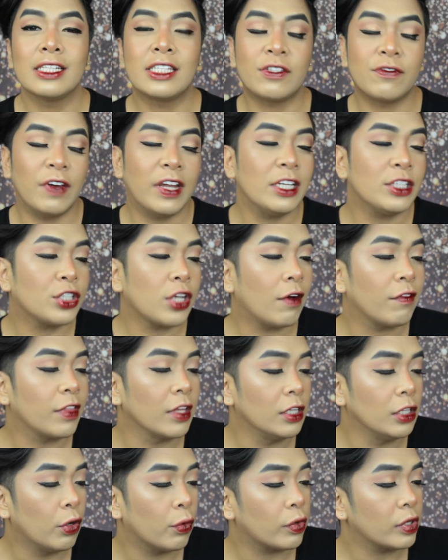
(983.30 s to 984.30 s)
Let's finish off
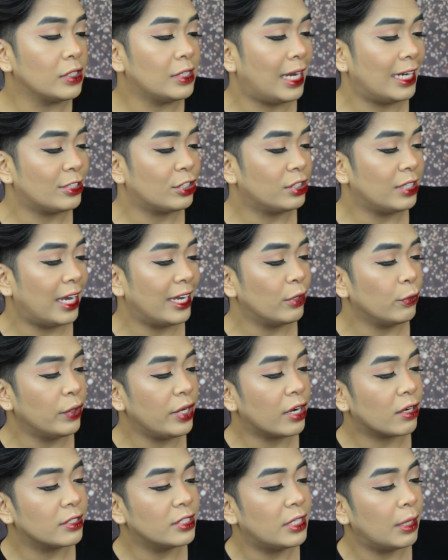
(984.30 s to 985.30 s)
the lower lash line.
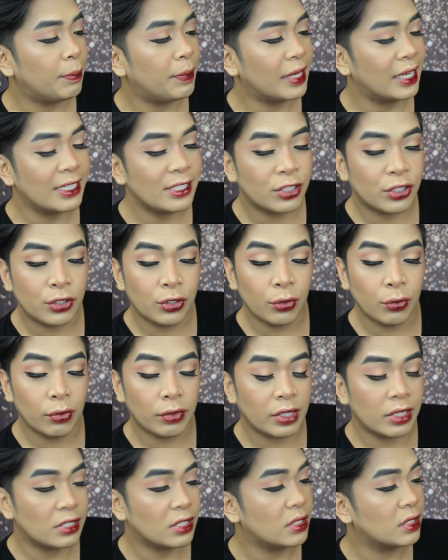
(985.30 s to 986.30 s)
We are dipping into
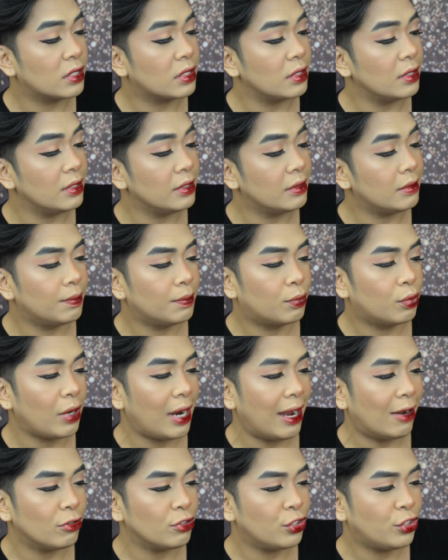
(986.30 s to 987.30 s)
this
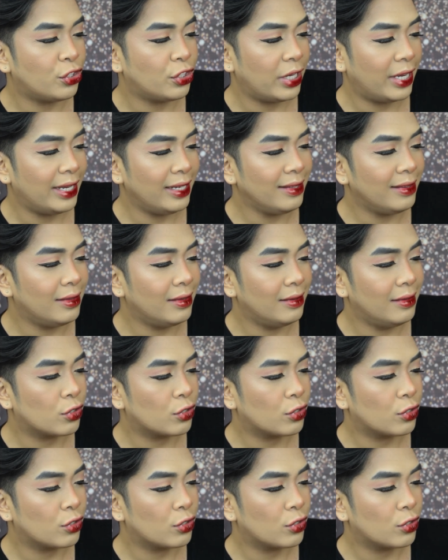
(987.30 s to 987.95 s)
brown shade.